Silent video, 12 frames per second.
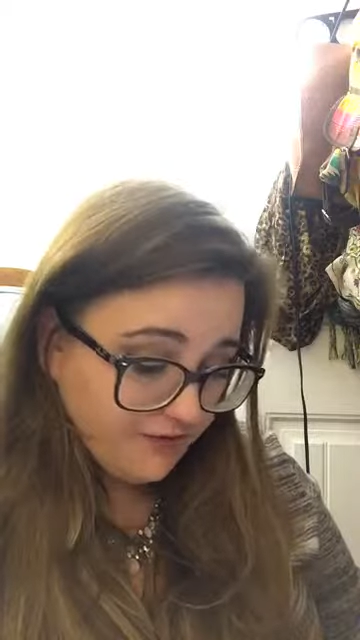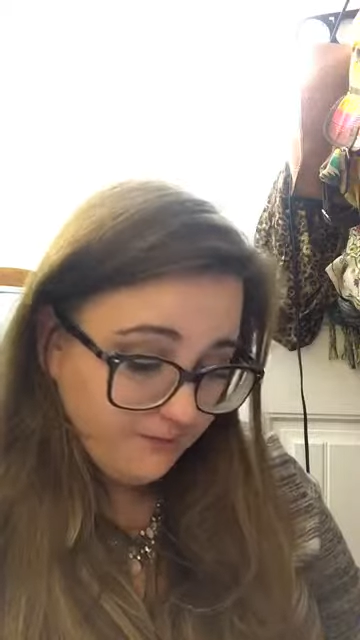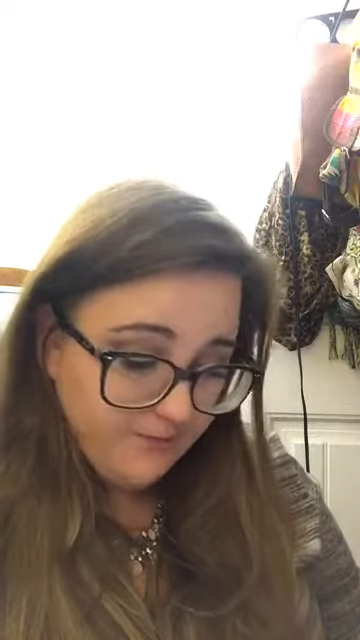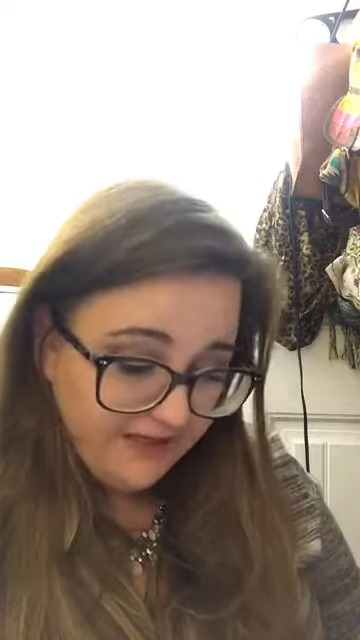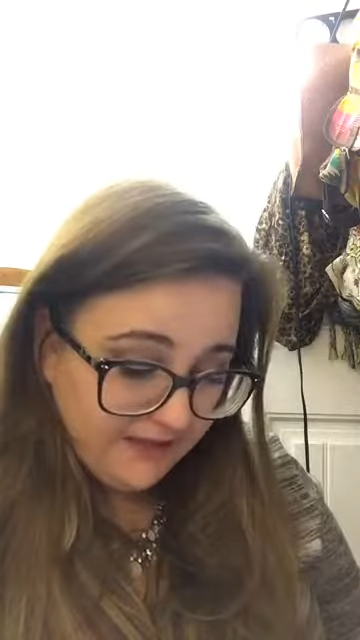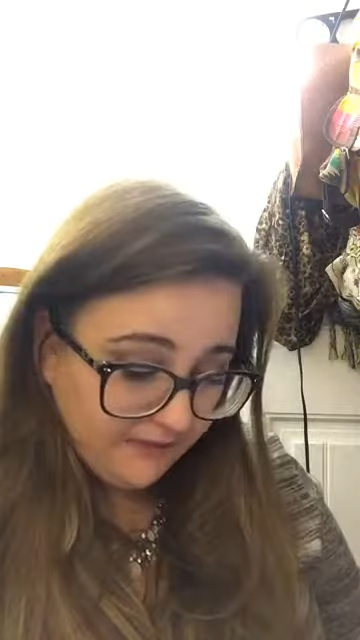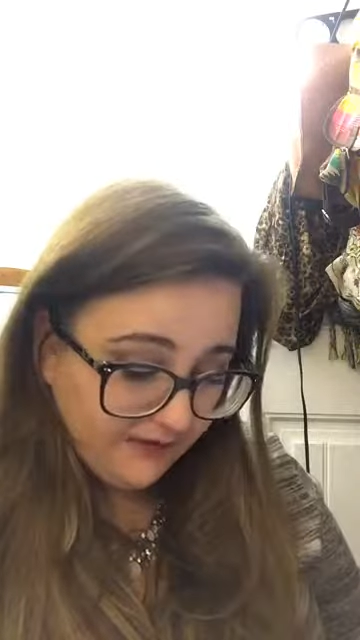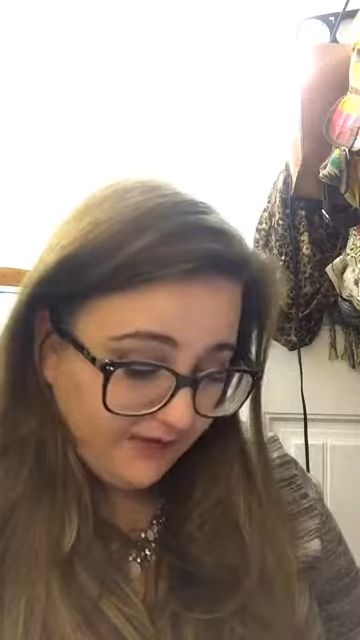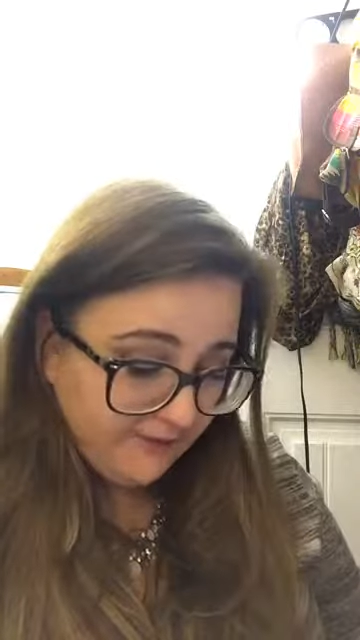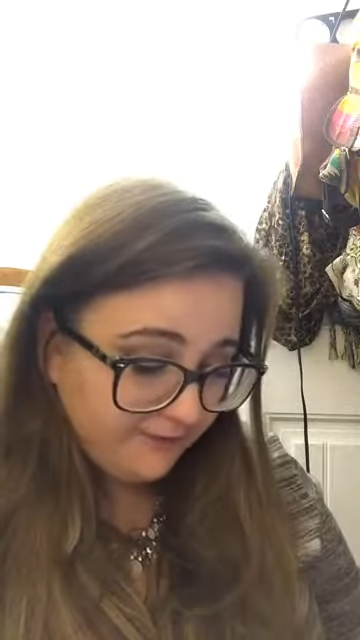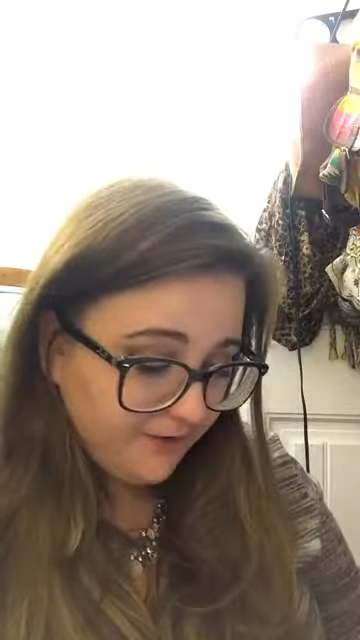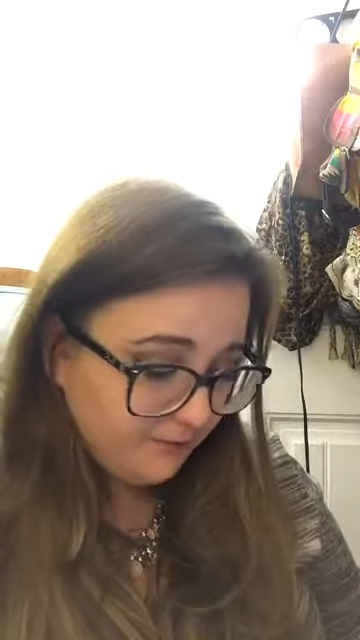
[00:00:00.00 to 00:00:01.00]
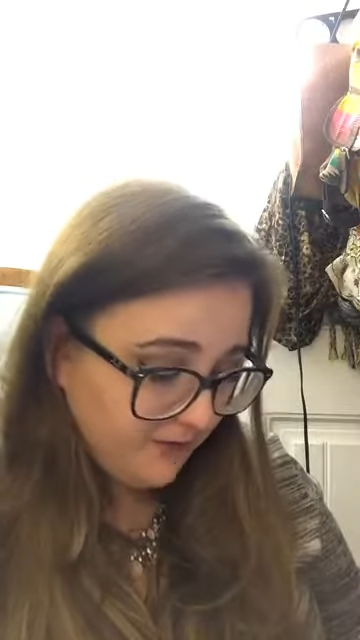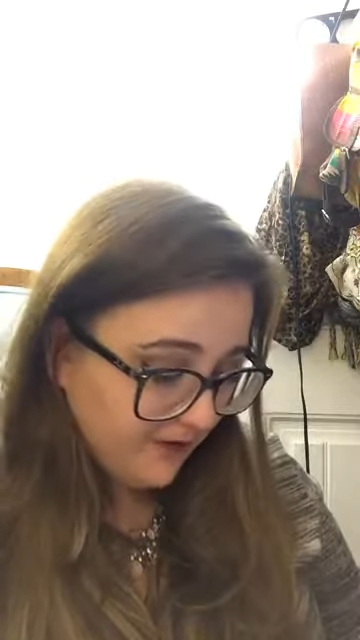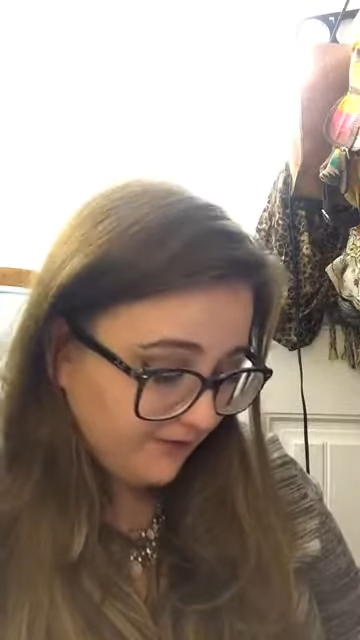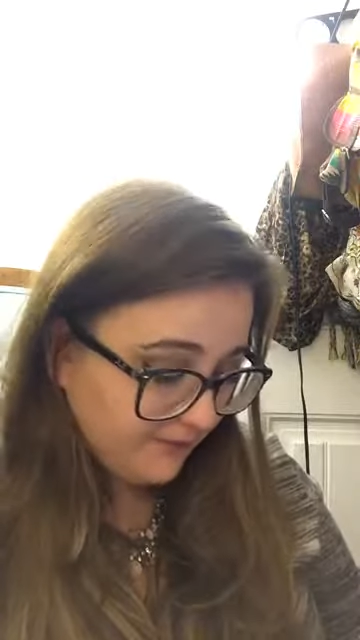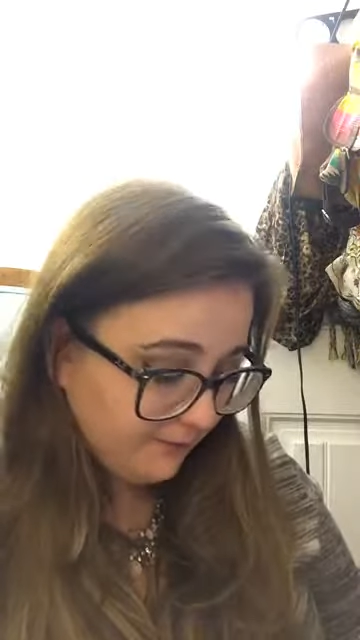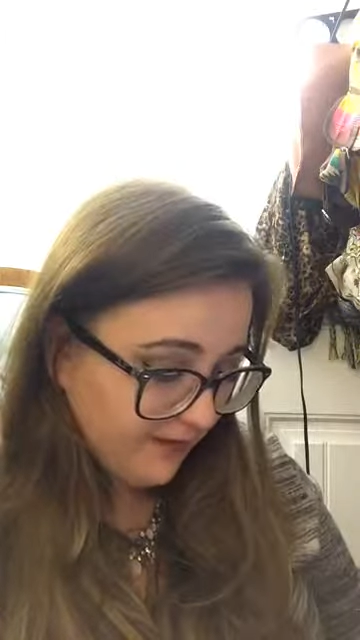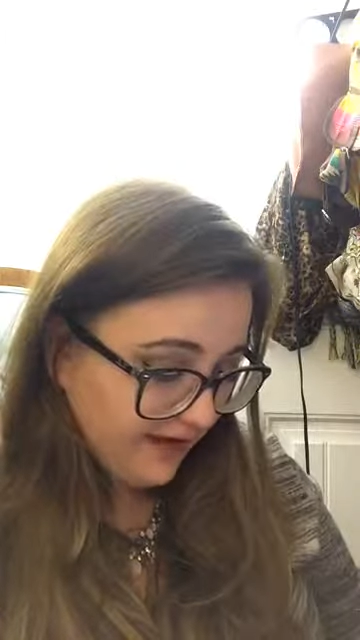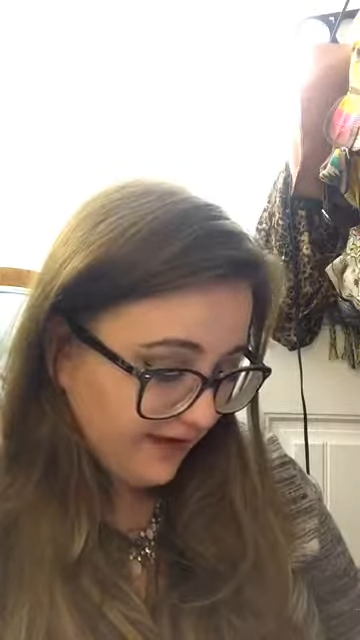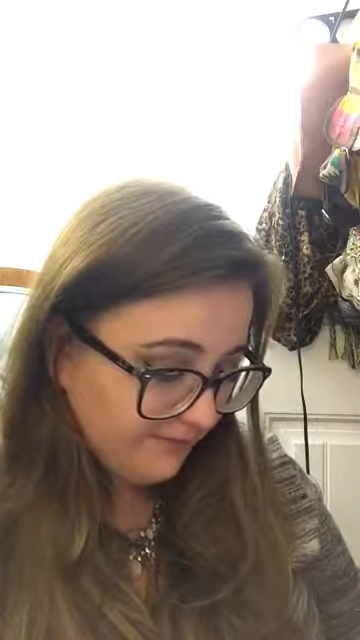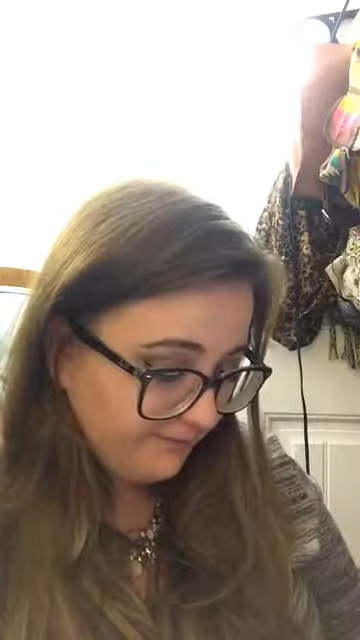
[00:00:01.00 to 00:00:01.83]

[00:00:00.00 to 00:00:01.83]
immediately a few blocks away.